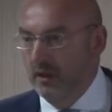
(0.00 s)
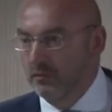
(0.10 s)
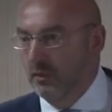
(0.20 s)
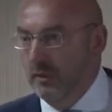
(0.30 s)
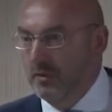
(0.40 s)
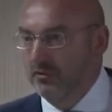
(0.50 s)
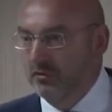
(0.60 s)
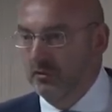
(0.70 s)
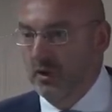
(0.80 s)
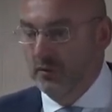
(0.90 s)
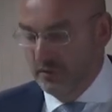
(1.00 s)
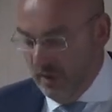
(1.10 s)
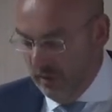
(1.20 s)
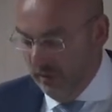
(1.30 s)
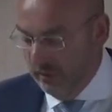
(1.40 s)
So let me start
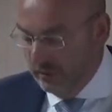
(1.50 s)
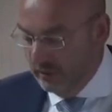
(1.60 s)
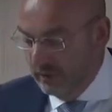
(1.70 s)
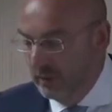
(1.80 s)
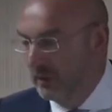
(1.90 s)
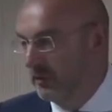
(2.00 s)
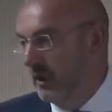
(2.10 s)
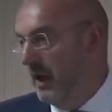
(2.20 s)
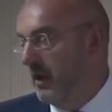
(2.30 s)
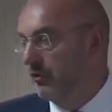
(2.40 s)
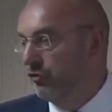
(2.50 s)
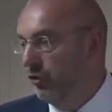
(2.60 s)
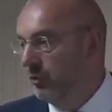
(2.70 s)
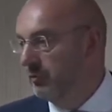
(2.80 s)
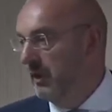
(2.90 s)
there. I
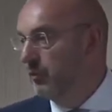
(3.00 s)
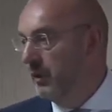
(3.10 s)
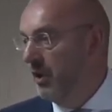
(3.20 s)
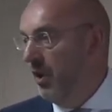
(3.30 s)
assume that